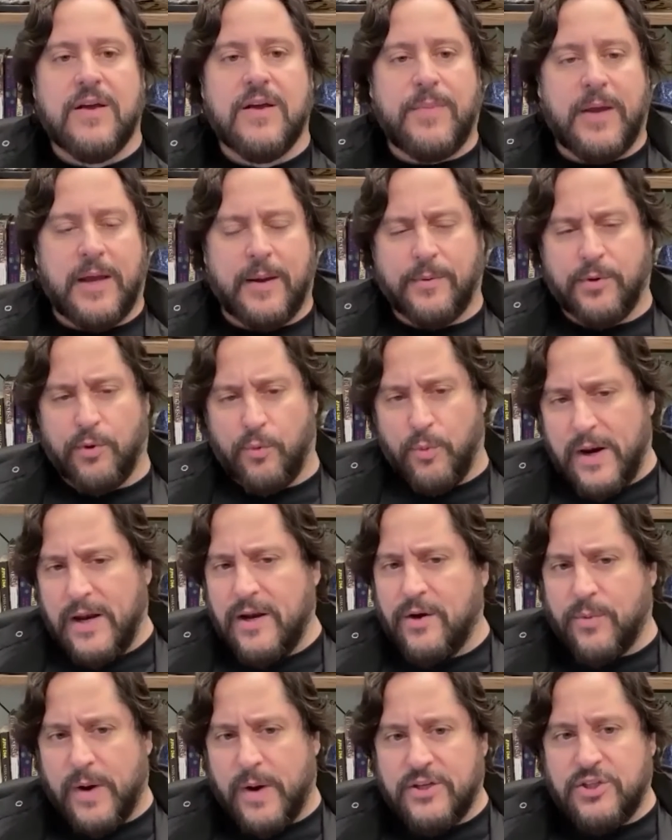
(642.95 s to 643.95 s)
being able to read
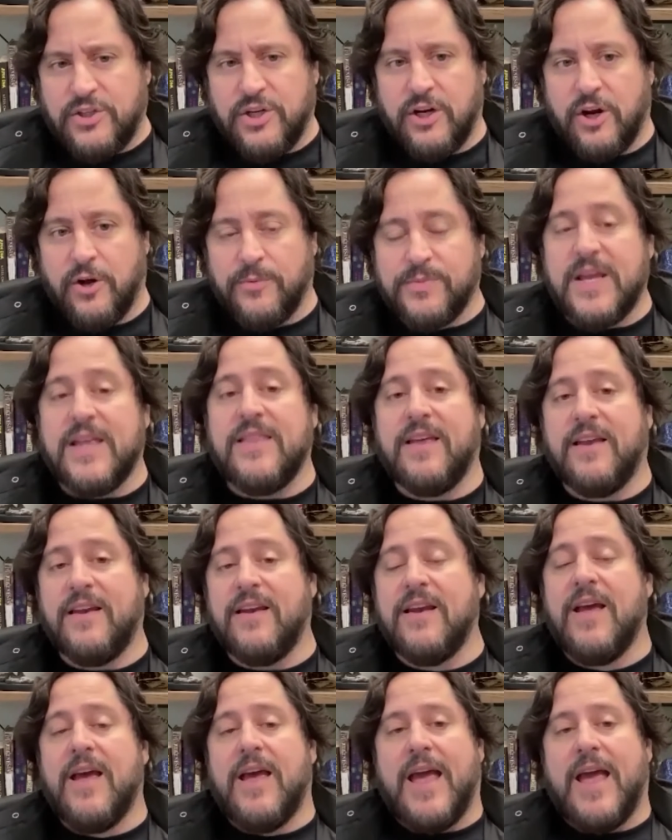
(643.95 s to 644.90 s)
and write genomes, and then